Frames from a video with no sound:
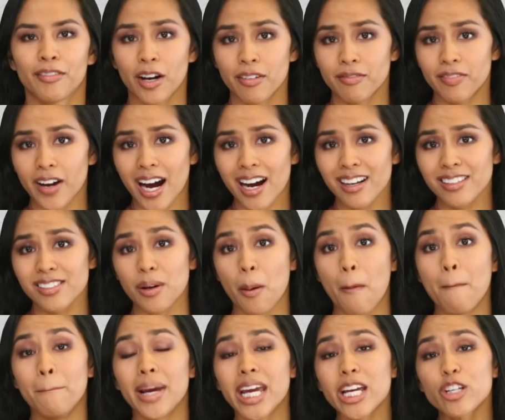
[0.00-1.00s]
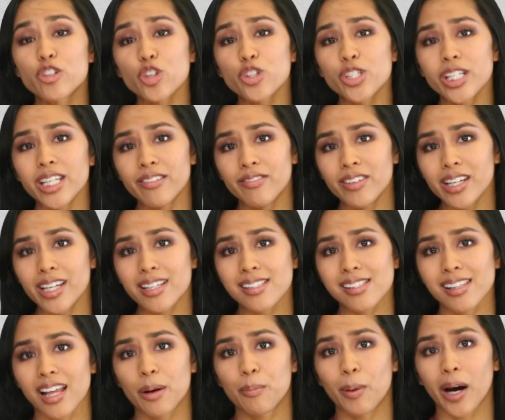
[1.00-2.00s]
Fun fact, Major TV
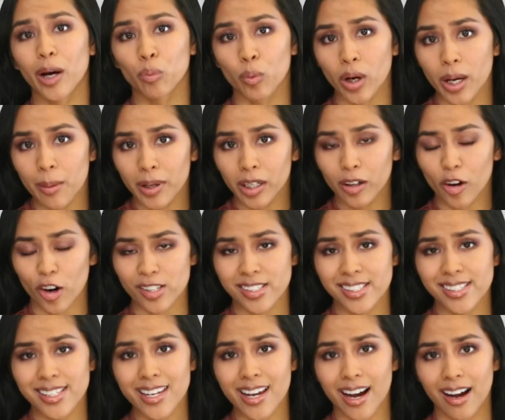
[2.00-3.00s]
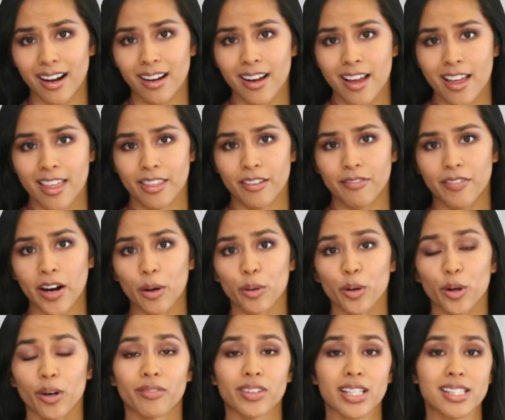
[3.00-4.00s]
is led by Raymond Garcia, the
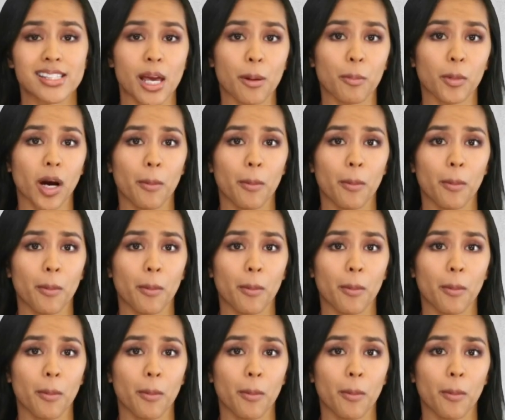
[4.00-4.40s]
founder of the same